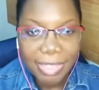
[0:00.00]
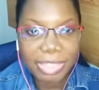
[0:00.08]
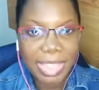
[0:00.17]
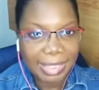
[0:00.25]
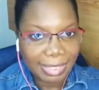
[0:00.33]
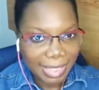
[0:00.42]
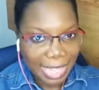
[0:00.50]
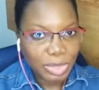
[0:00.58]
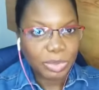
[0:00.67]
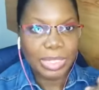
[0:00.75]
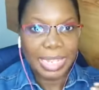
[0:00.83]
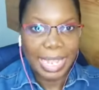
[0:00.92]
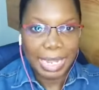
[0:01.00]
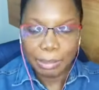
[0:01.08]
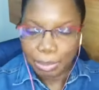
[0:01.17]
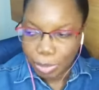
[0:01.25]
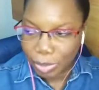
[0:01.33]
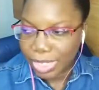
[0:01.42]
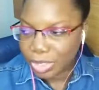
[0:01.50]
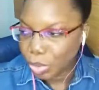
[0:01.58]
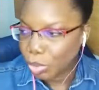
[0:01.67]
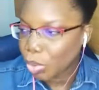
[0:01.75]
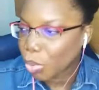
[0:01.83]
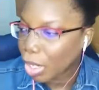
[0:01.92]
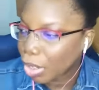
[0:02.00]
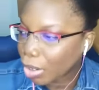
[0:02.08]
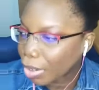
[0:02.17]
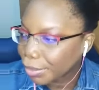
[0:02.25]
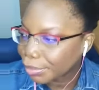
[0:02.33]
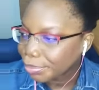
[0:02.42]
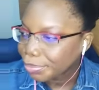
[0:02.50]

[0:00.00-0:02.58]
then that will help you as you go along.